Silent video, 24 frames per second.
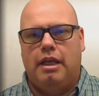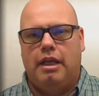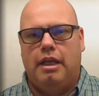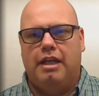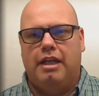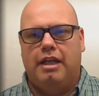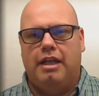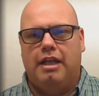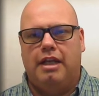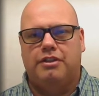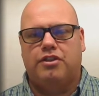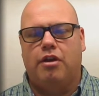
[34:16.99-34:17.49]

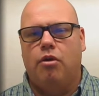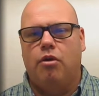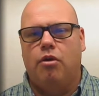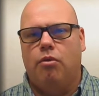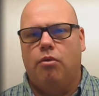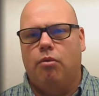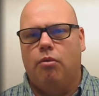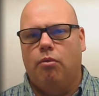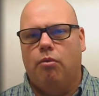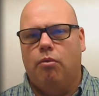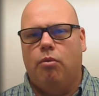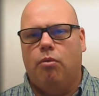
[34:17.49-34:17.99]
And
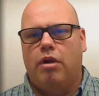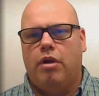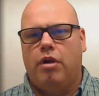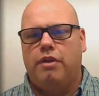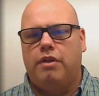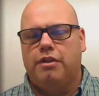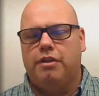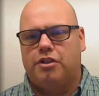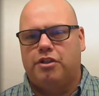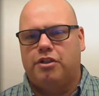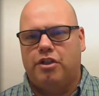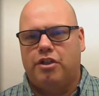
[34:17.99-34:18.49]
so one
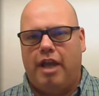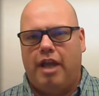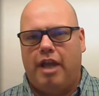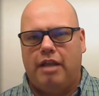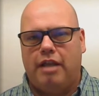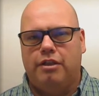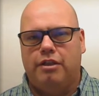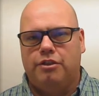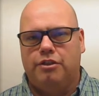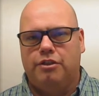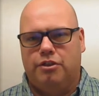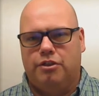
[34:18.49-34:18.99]
of the
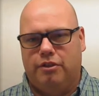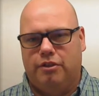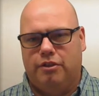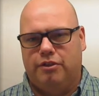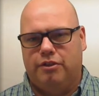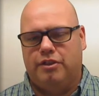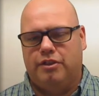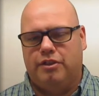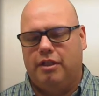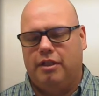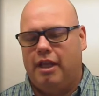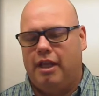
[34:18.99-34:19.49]

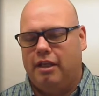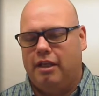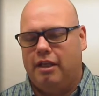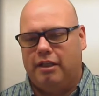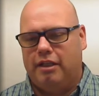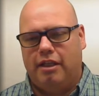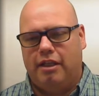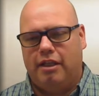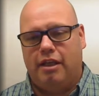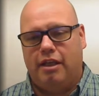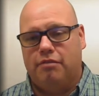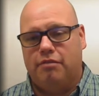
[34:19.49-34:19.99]
challenges, and
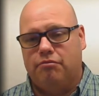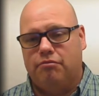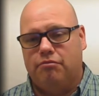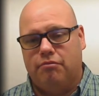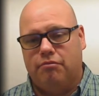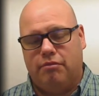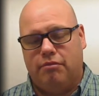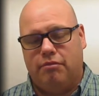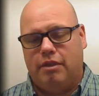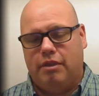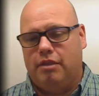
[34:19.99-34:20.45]
again,